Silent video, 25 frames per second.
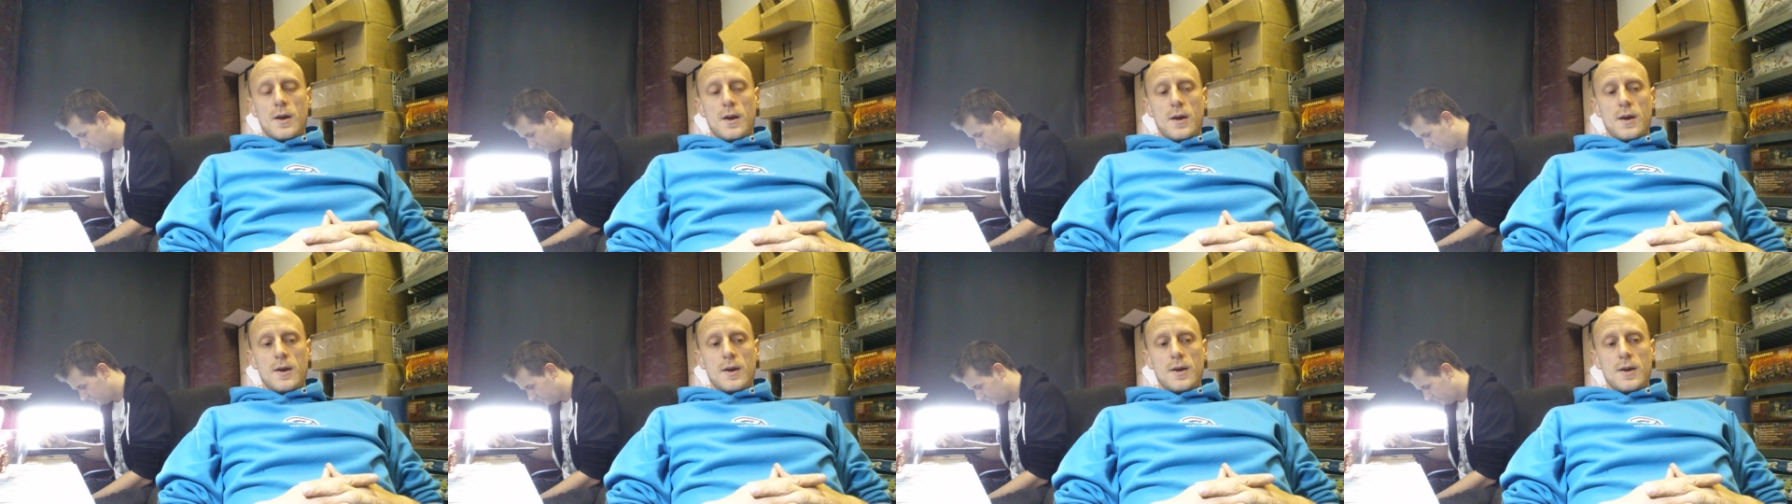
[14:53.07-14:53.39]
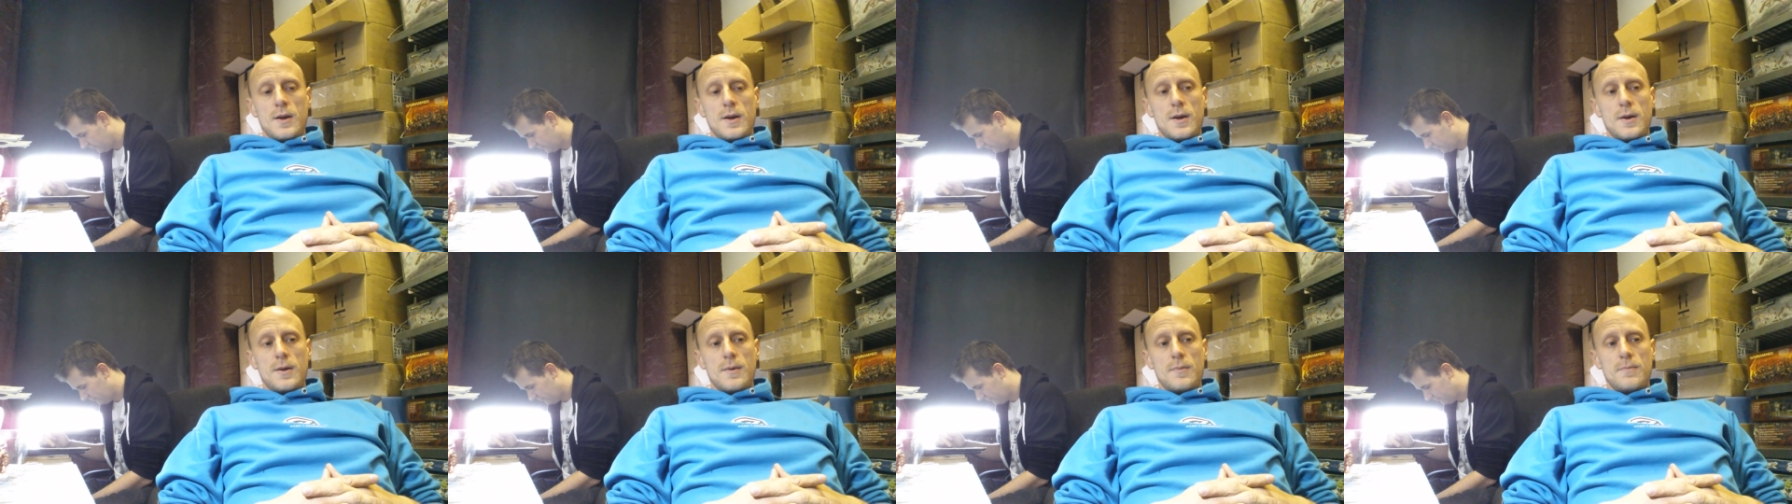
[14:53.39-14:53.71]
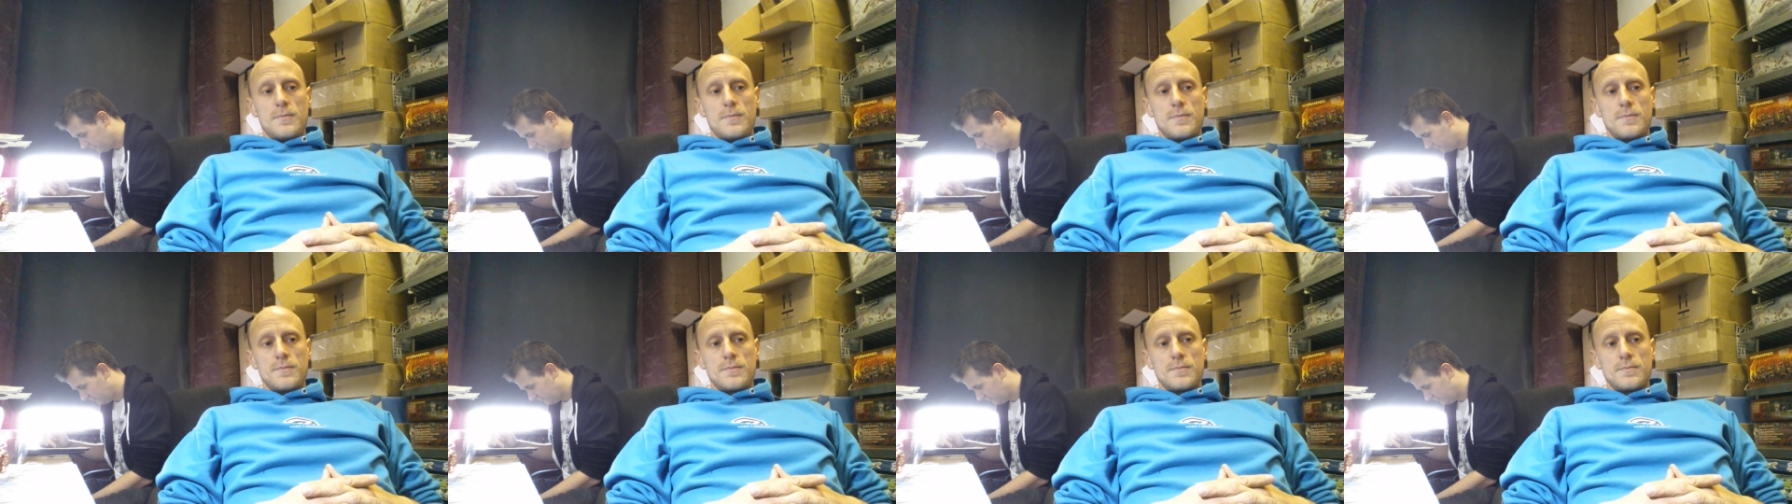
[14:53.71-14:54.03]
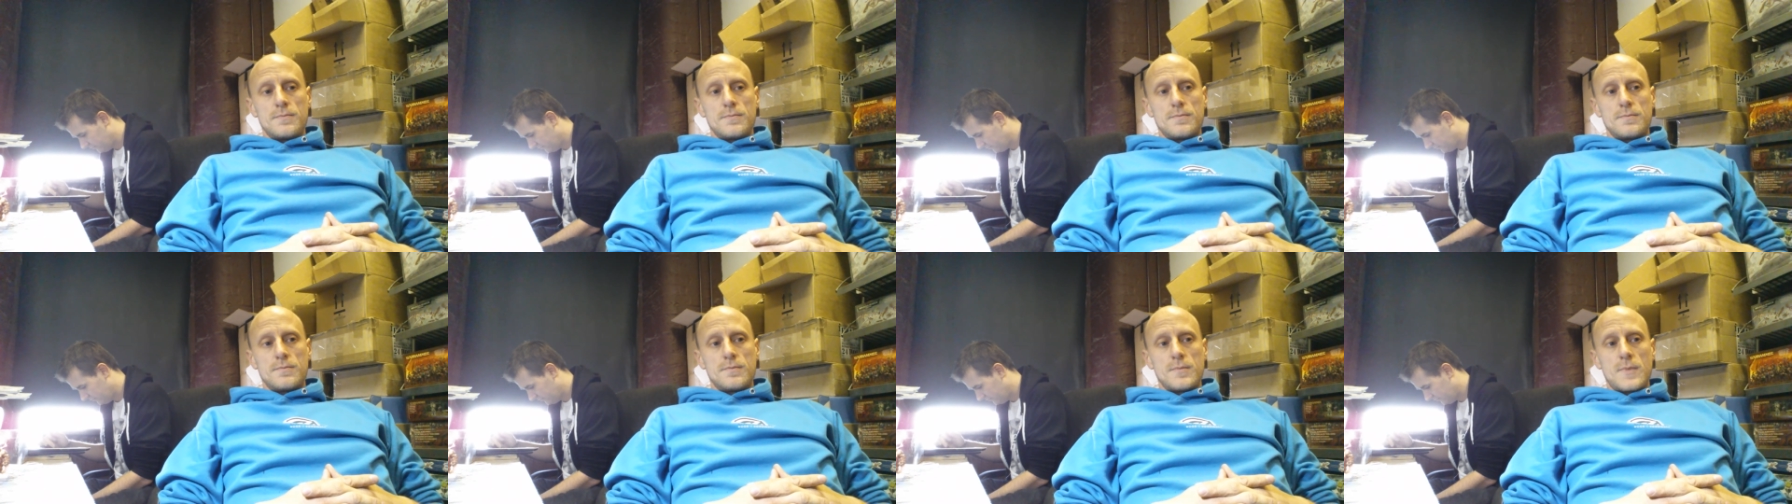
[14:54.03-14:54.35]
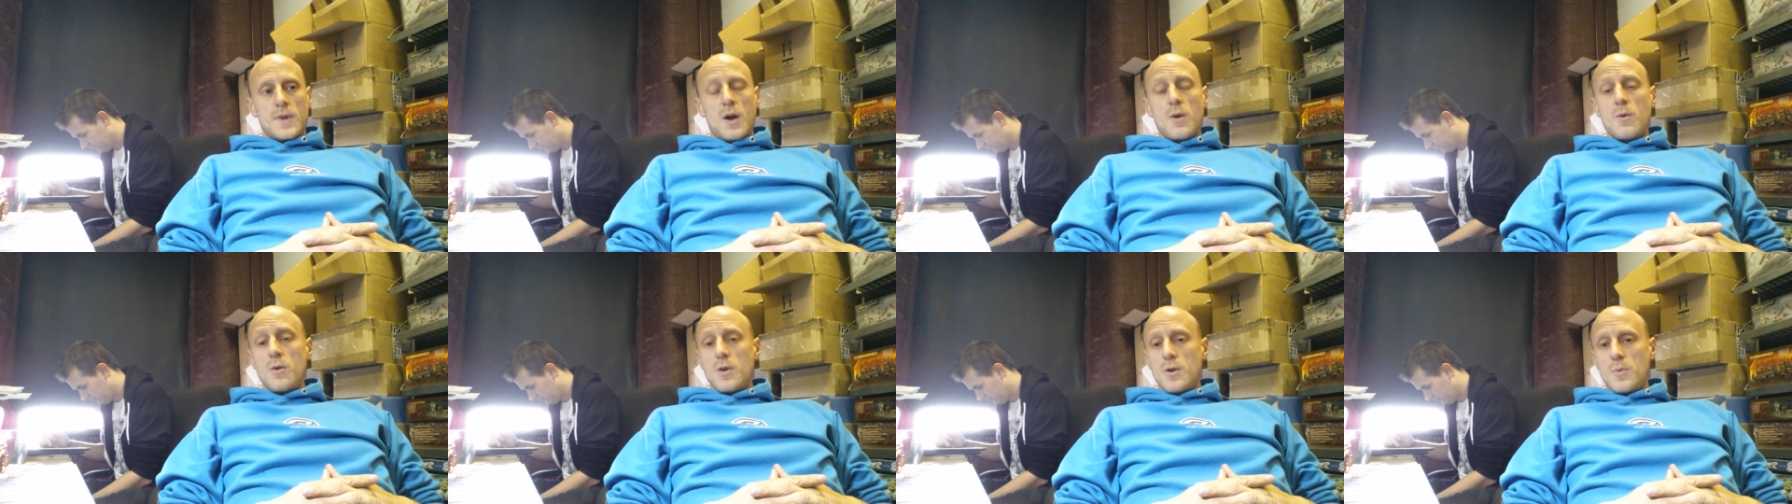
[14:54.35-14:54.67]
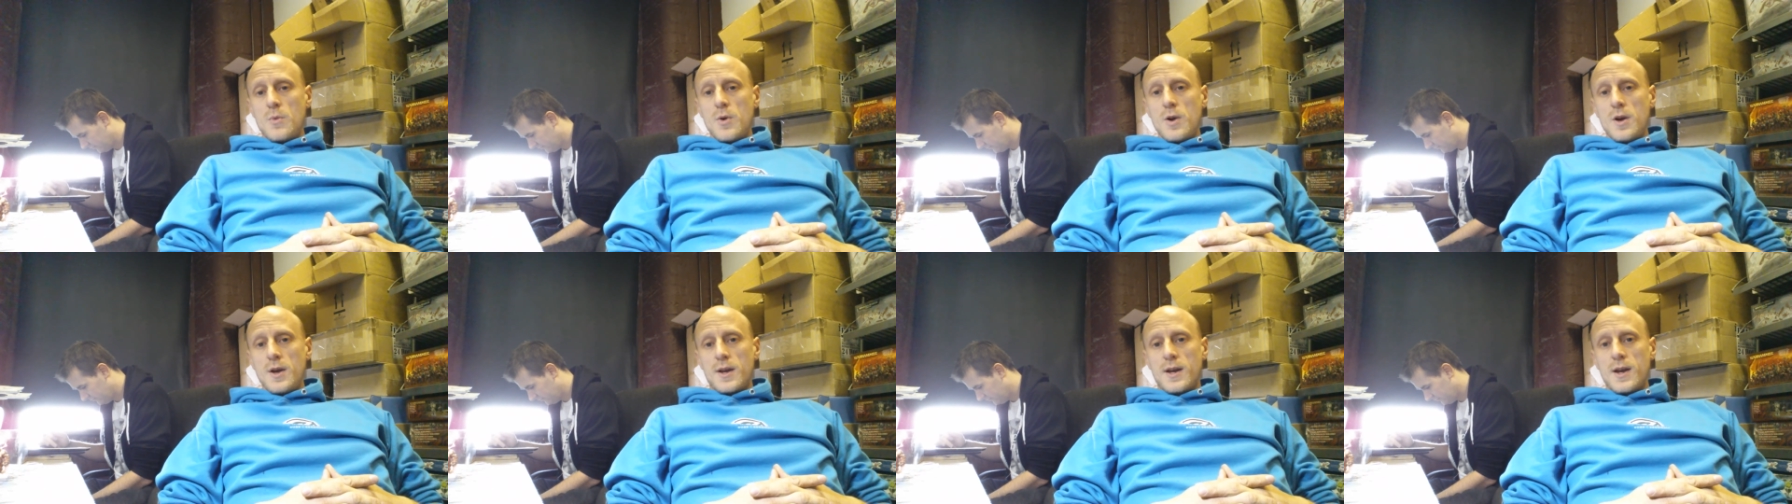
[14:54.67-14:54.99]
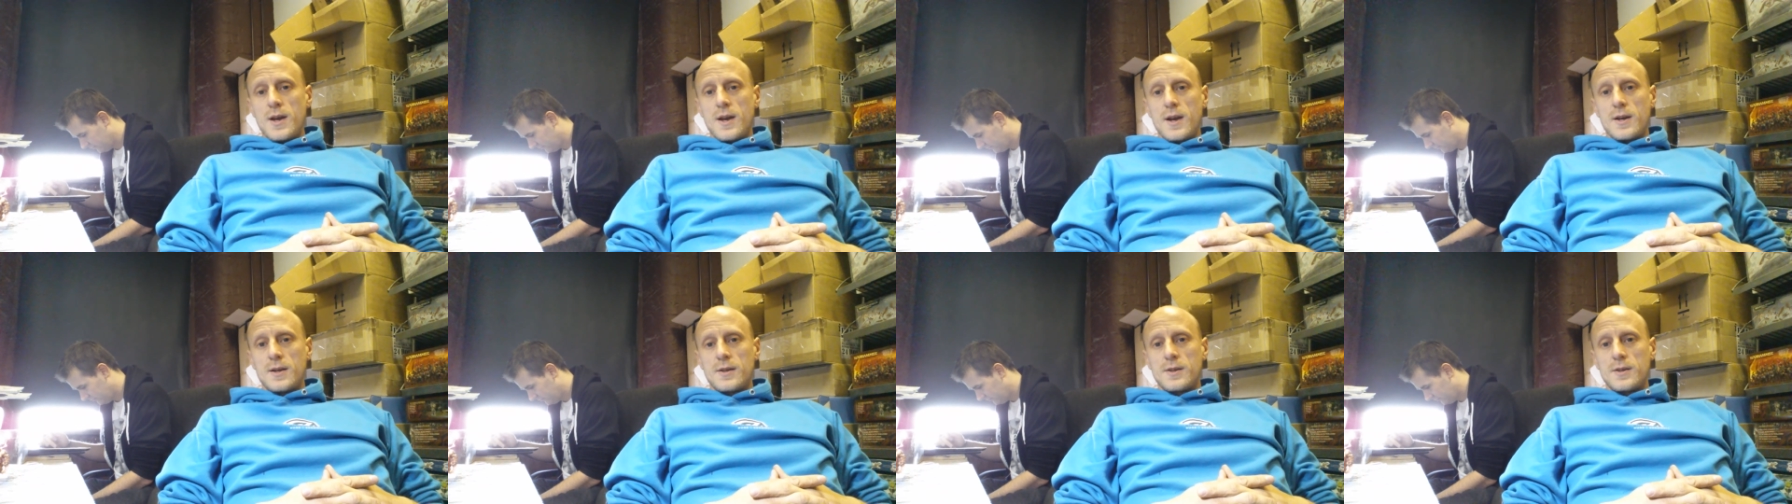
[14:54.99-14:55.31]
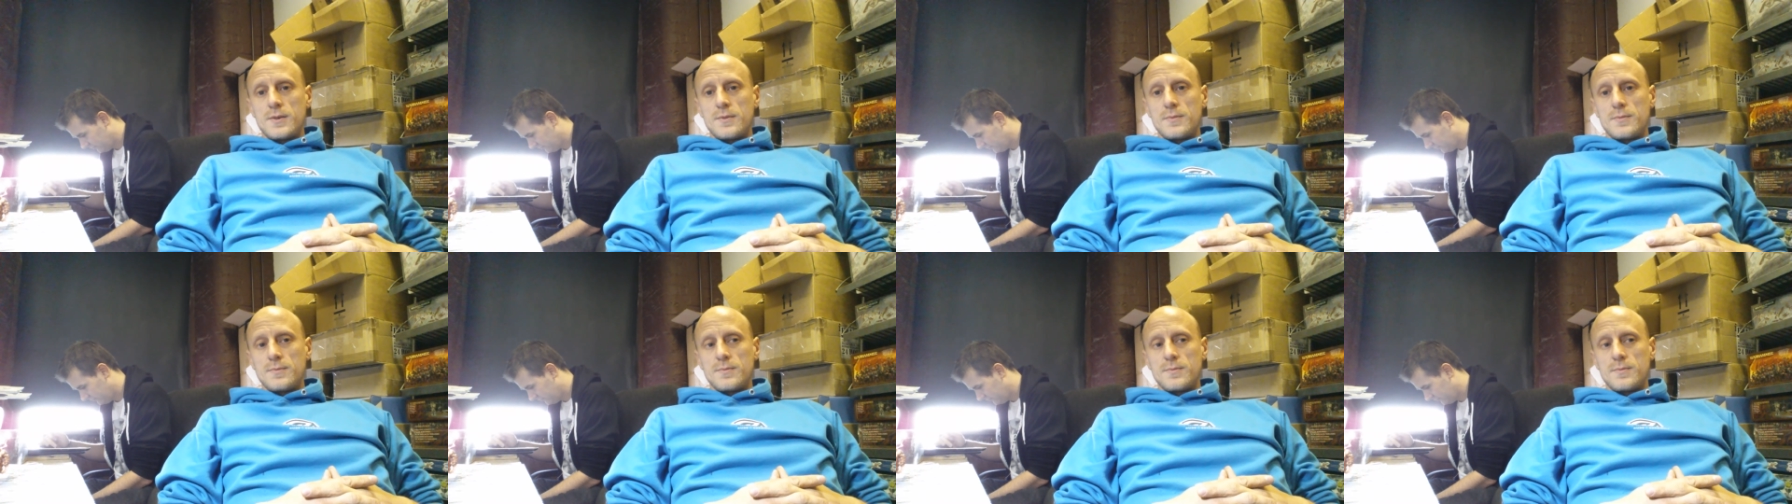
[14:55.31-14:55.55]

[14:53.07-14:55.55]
Um, I want to work hard,